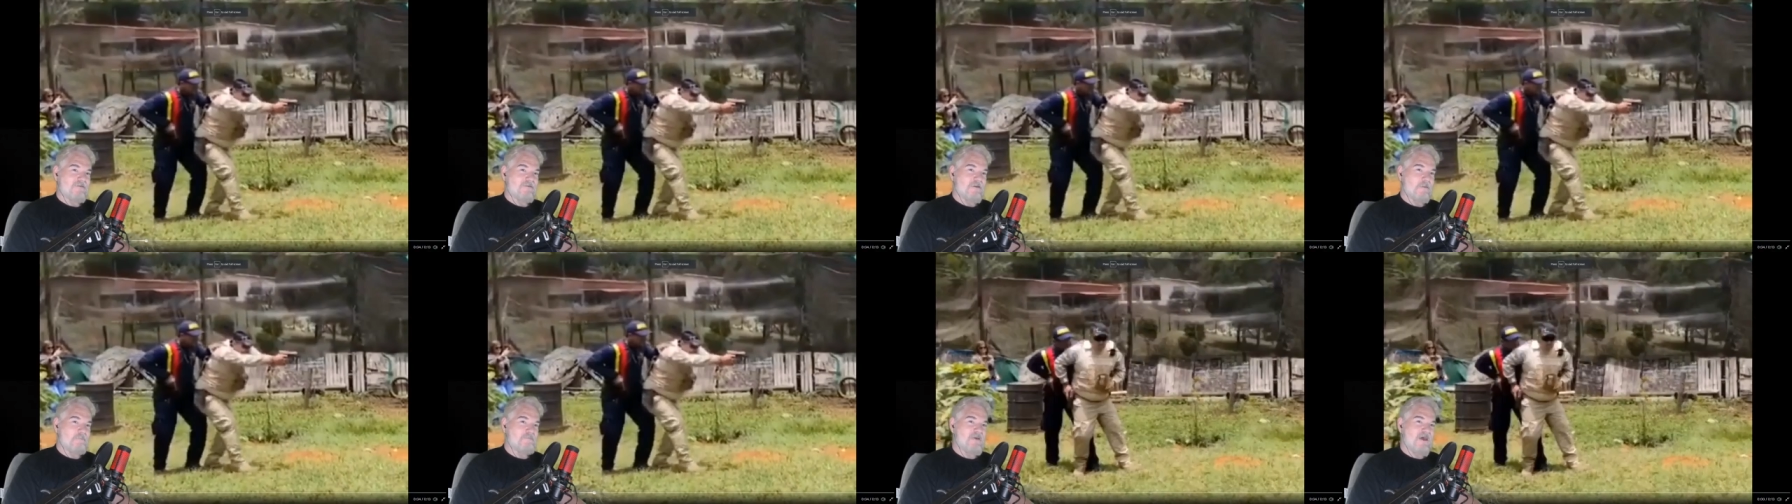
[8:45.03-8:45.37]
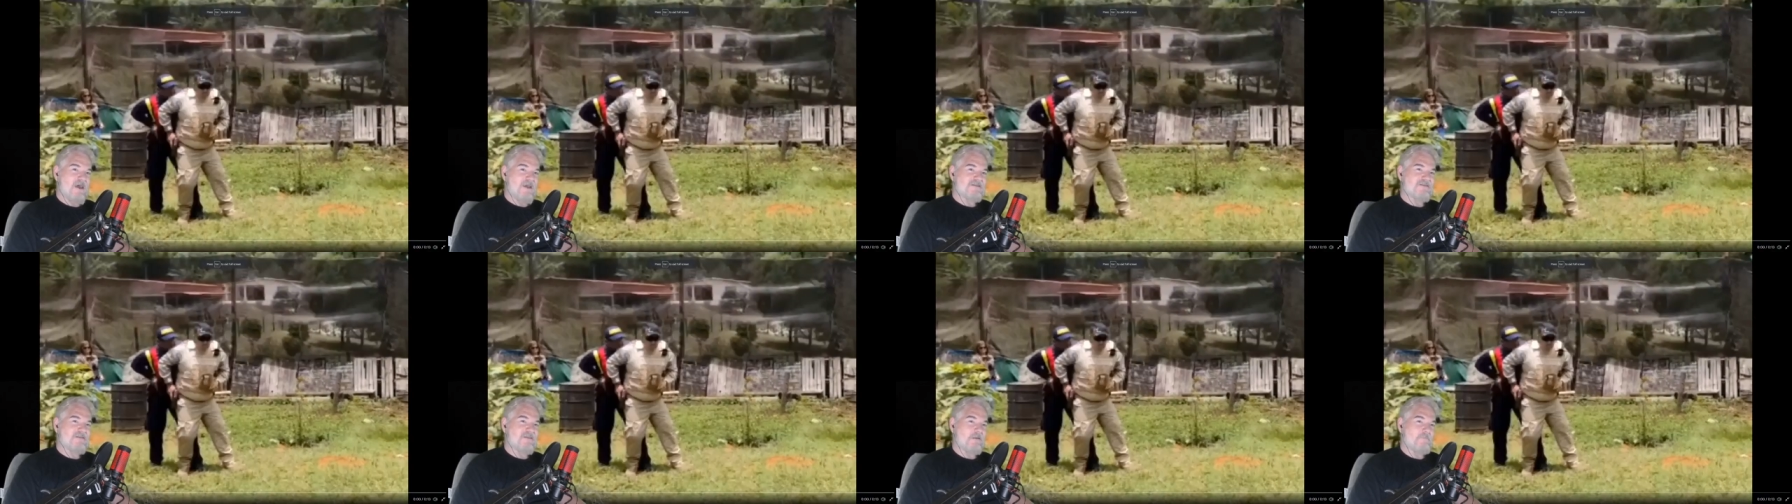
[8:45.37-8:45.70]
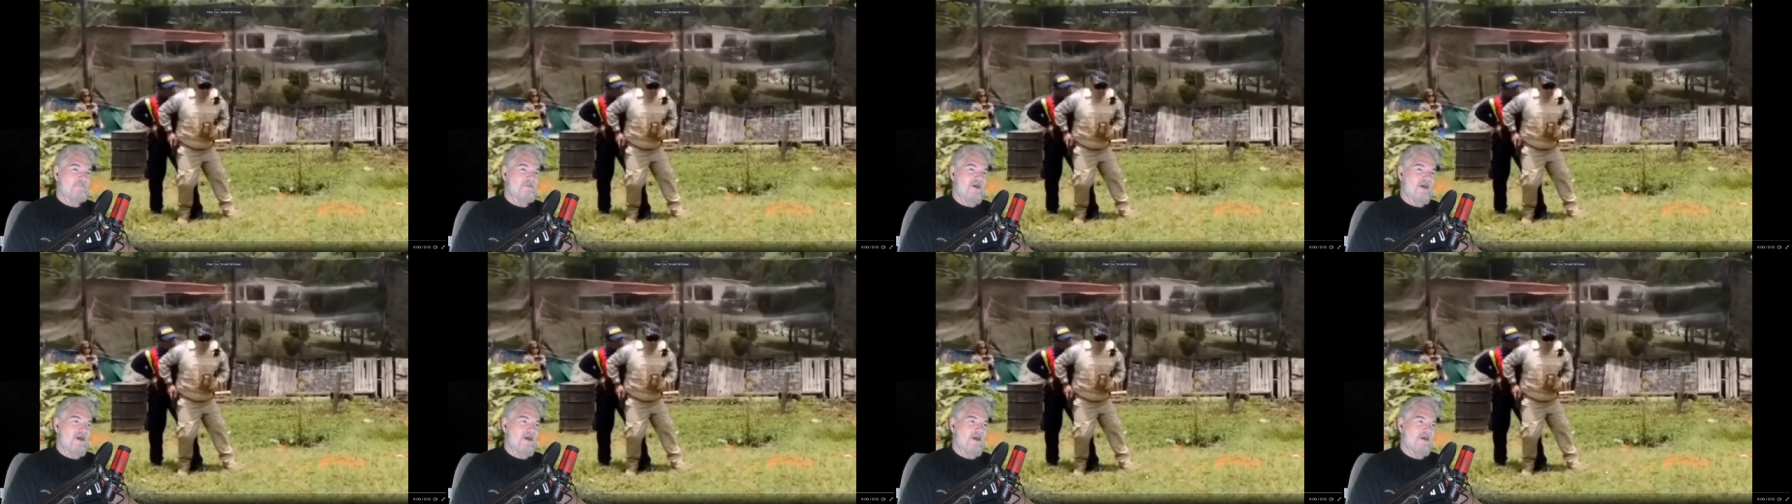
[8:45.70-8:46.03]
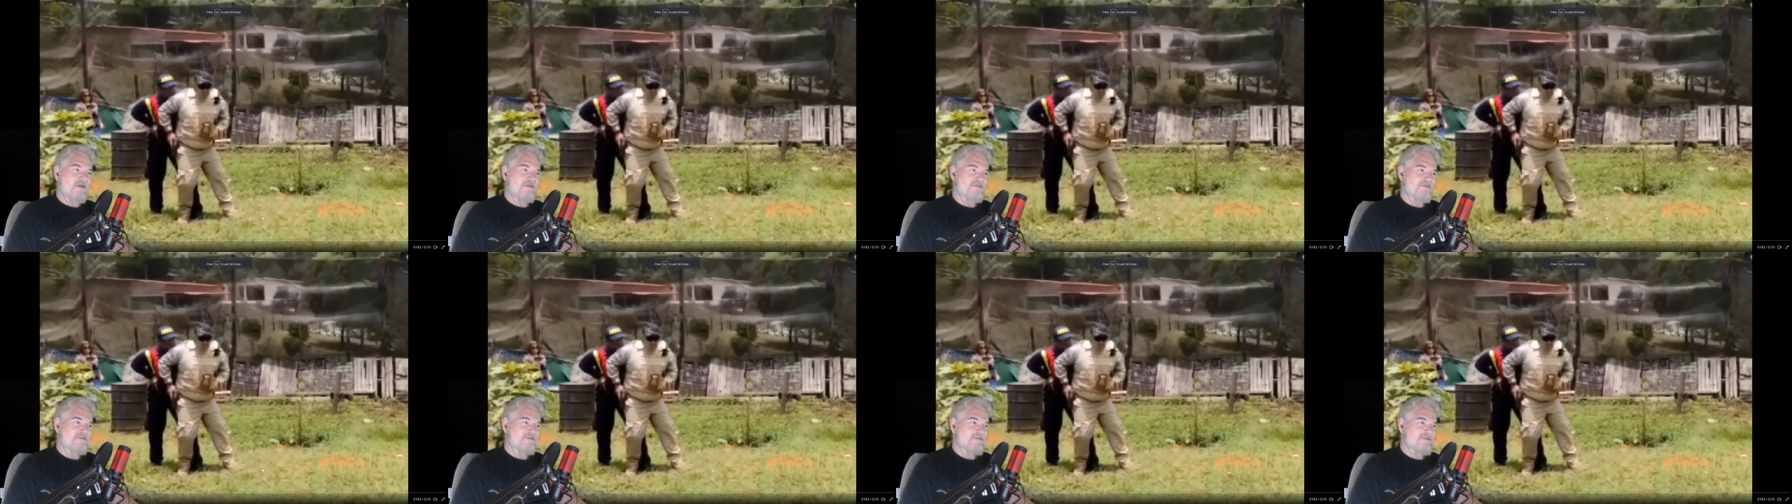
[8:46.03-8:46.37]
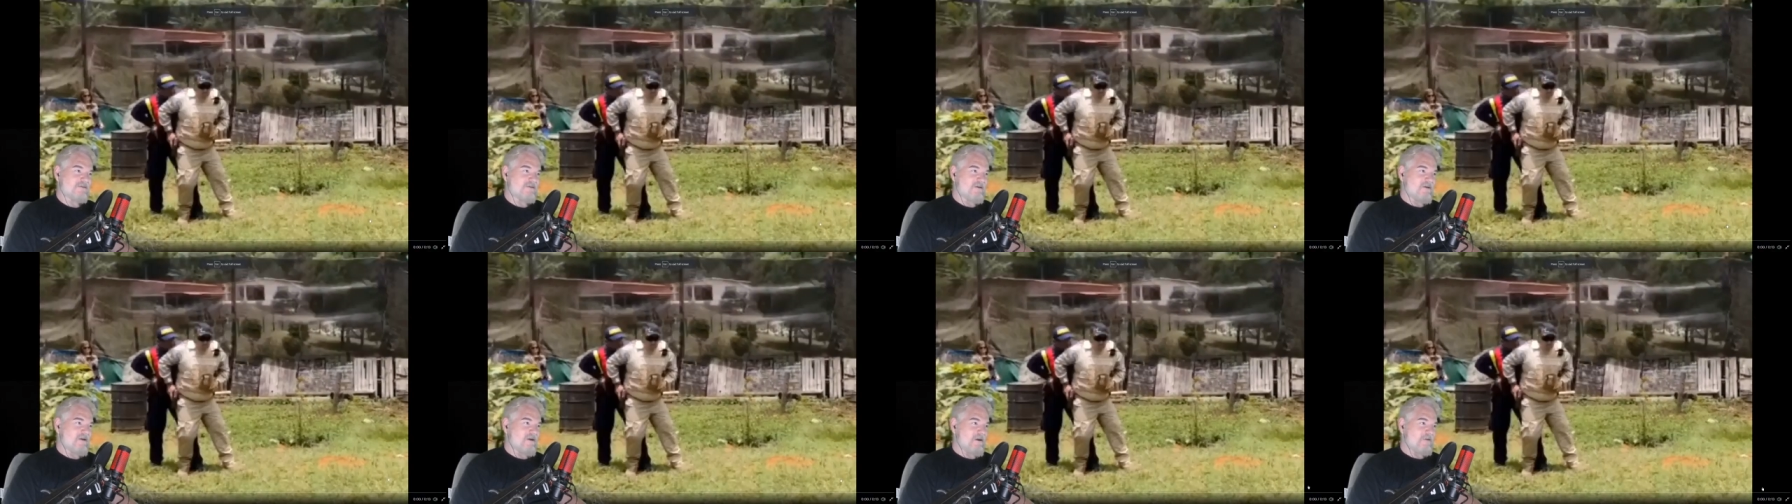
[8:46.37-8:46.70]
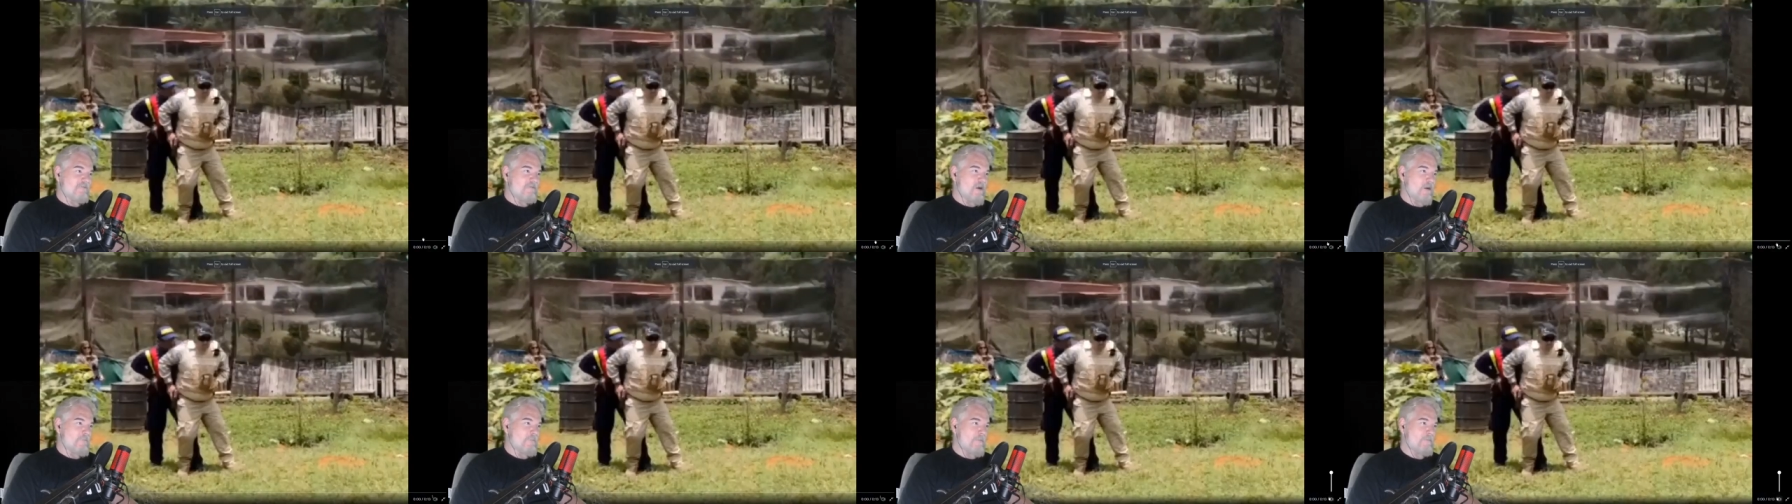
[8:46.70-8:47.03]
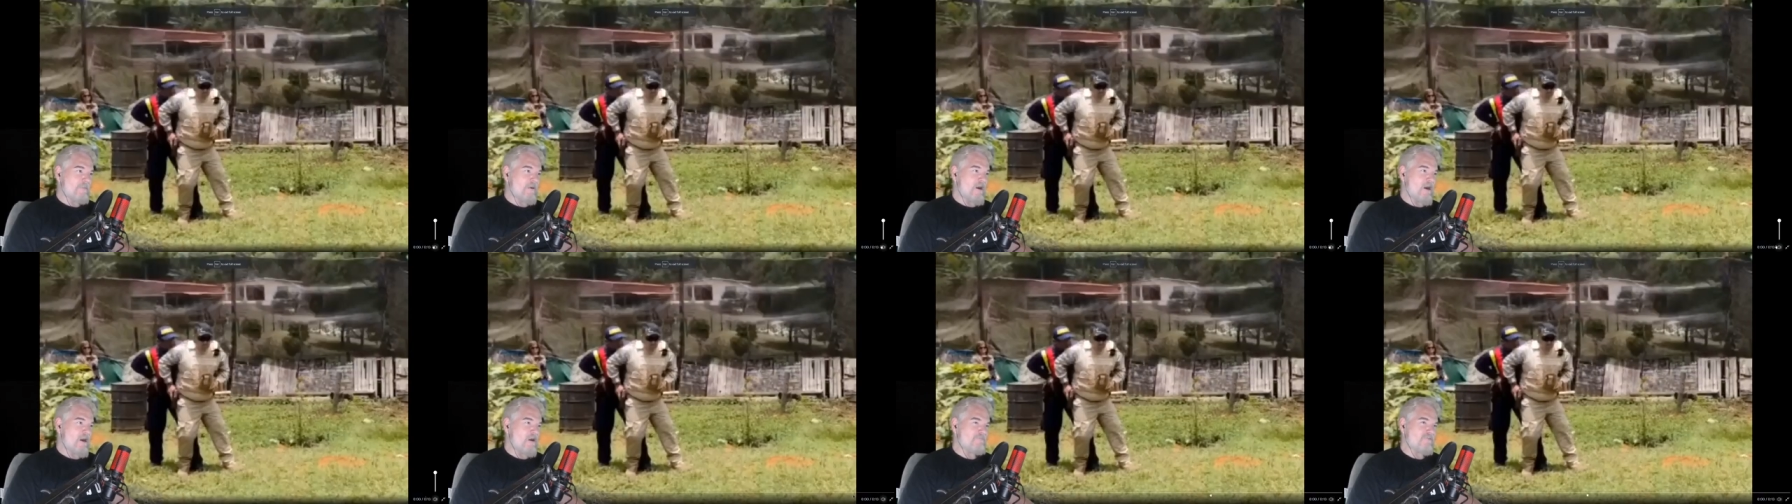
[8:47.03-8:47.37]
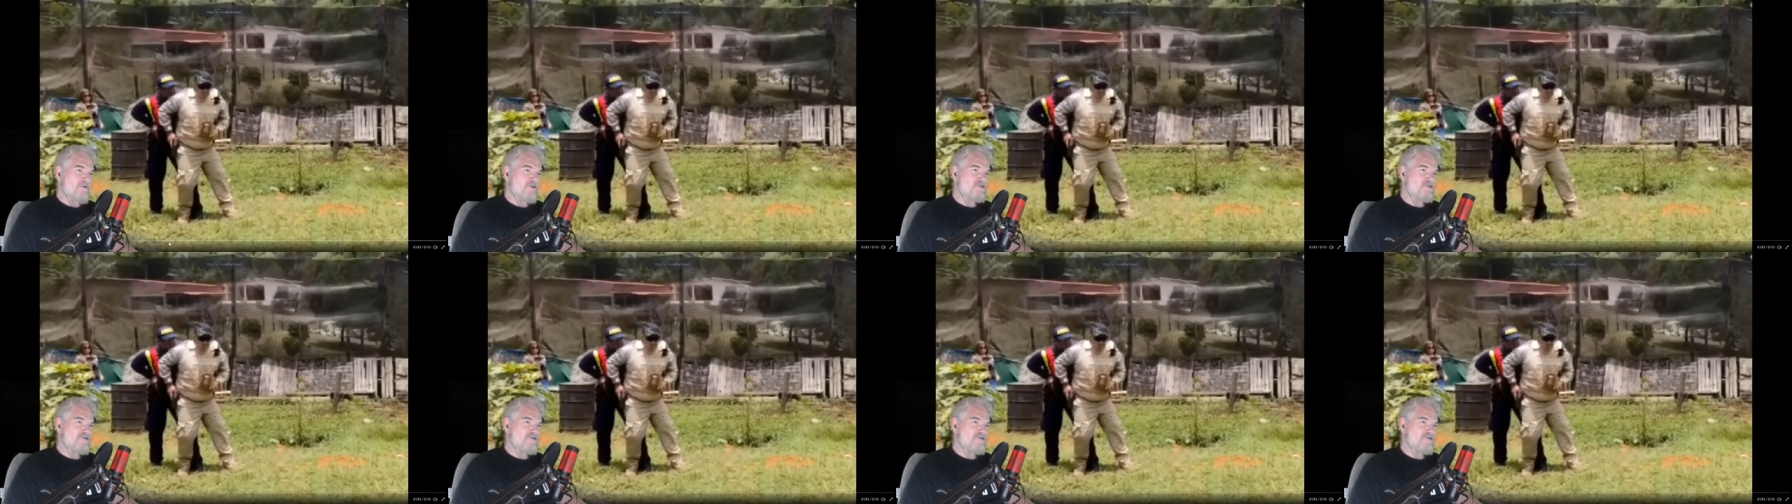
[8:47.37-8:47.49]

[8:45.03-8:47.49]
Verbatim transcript: The best of the best. They're prepared